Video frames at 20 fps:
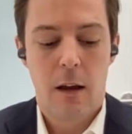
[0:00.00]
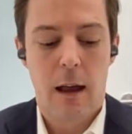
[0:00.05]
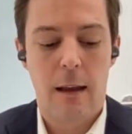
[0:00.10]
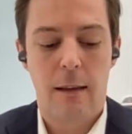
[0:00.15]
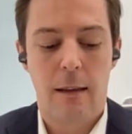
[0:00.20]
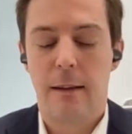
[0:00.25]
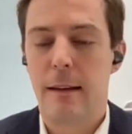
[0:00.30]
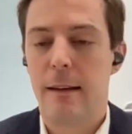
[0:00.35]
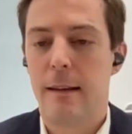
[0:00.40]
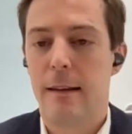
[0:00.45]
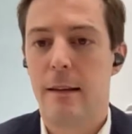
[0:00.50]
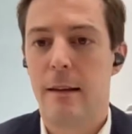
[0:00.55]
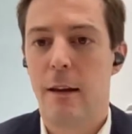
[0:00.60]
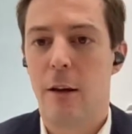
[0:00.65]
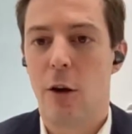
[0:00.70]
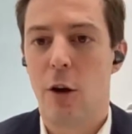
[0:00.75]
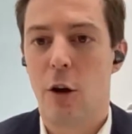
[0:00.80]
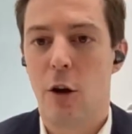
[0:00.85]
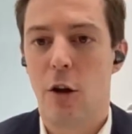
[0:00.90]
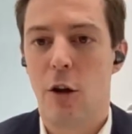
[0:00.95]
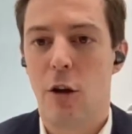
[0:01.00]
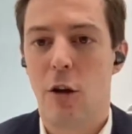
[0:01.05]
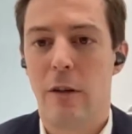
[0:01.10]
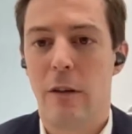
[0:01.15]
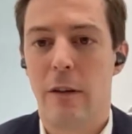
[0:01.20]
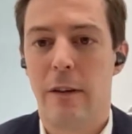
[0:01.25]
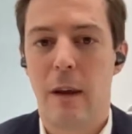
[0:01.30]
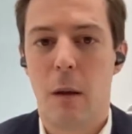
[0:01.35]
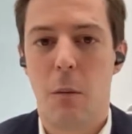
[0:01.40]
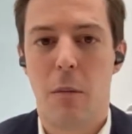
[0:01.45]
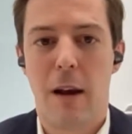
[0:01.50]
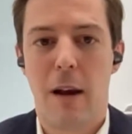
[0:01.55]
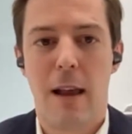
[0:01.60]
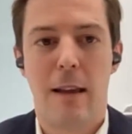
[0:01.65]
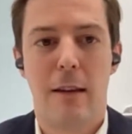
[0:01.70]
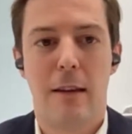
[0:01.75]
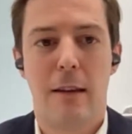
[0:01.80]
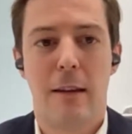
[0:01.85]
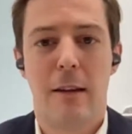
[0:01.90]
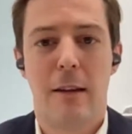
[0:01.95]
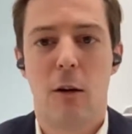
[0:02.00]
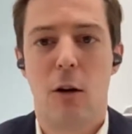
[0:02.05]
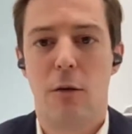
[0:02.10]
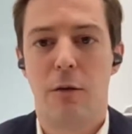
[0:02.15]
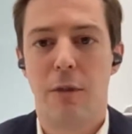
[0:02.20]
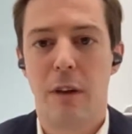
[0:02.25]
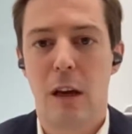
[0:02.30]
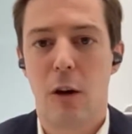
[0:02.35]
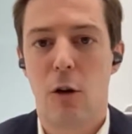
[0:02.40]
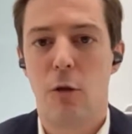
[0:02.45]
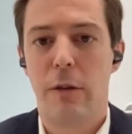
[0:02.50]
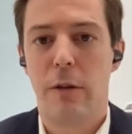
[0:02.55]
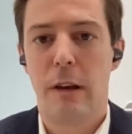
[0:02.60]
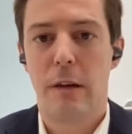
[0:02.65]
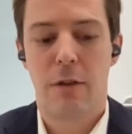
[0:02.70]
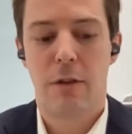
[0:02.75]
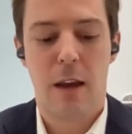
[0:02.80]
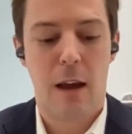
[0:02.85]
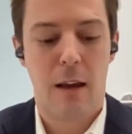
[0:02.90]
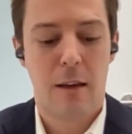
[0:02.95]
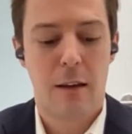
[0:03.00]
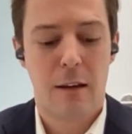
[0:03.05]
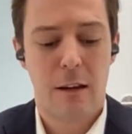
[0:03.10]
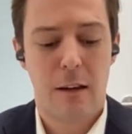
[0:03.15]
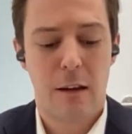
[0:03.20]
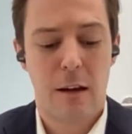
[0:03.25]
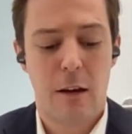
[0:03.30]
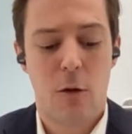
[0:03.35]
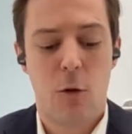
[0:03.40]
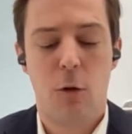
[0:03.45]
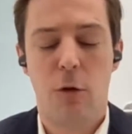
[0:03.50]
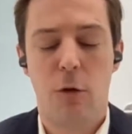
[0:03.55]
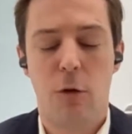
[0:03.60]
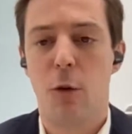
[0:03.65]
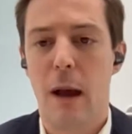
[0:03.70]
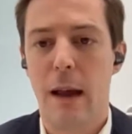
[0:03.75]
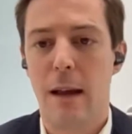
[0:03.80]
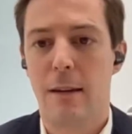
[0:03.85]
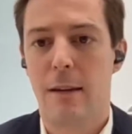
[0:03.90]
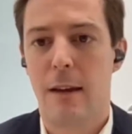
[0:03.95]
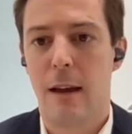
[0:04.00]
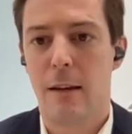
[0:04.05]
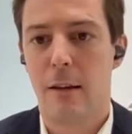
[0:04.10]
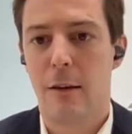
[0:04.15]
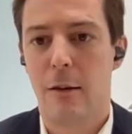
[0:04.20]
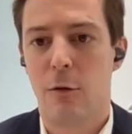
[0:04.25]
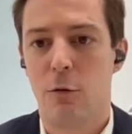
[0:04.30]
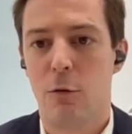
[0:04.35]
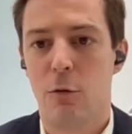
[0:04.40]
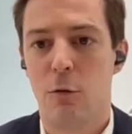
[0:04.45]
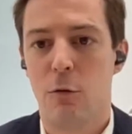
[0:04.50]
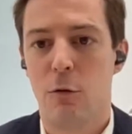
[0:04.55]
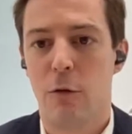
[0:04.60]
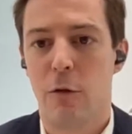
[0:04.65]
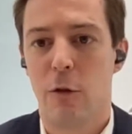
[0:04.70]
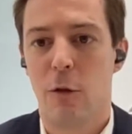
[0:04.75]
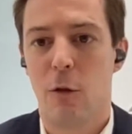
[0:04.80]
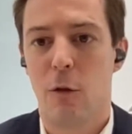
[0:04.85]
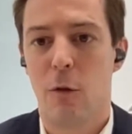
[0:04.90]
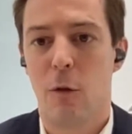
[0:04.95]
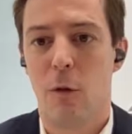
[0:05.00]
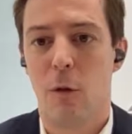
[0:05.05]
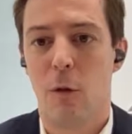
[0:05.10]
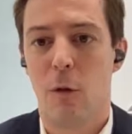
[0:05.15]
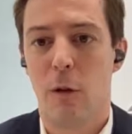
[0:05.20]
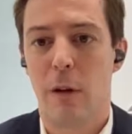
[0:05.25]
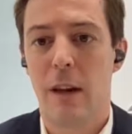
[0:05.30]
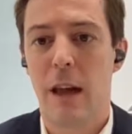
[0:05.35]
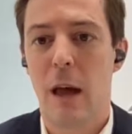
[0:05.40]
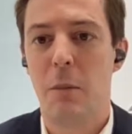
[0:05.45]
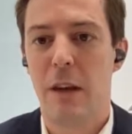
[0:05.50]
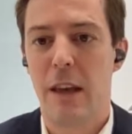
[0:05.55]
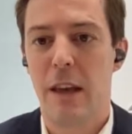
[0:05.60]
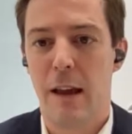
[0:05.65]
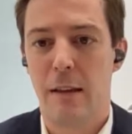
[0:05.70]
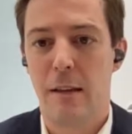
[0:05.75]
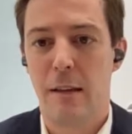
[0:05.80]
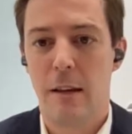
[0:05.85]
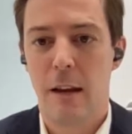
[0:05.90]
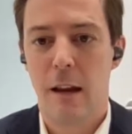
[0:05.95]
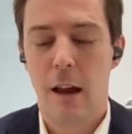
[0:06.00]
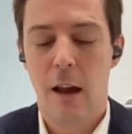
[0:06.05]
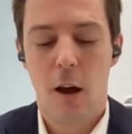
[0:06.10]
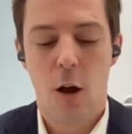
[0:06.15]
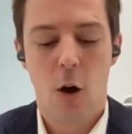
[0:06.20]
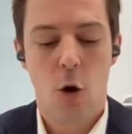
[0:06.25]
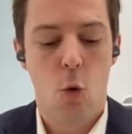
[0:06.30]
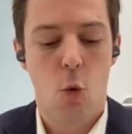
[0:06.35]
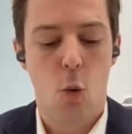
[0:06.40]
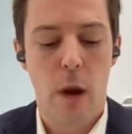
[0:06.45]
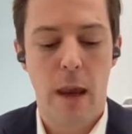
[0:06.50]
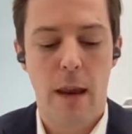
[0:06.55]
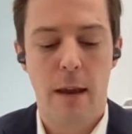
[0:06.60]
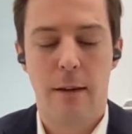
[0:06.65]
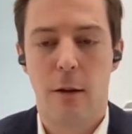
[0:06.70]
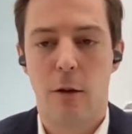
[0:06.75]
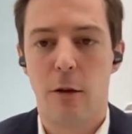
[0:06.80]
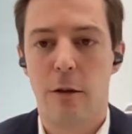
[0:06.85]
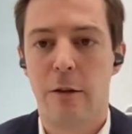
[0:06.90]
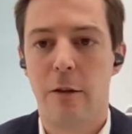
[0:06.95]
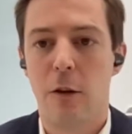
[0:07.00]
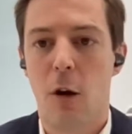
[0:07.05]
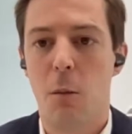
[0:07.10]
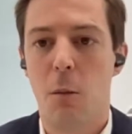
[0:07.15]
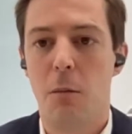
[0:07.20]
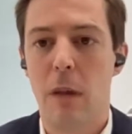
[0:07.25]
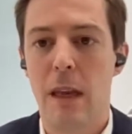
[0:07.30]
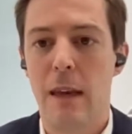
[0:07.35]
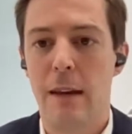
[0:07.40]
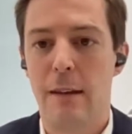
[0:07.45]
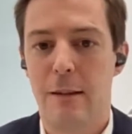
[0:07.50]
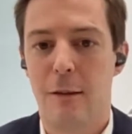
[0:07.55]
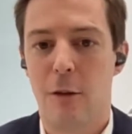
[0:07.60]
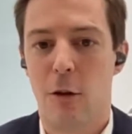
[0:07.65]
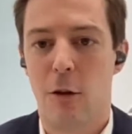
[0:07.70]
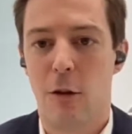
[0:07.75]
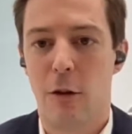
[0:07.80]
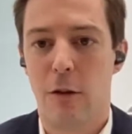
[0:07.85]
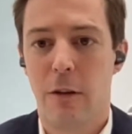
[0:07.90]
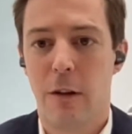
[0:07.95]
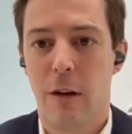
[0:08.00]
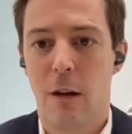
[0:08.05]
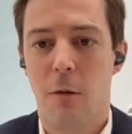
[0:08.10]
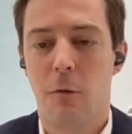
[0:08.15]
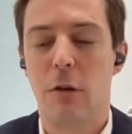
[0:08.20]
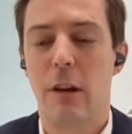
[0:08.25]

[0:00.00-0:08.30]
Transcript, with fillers: And this uh, semblance of inclusiveness also extends to the uh, cabinet with uh, some ministers,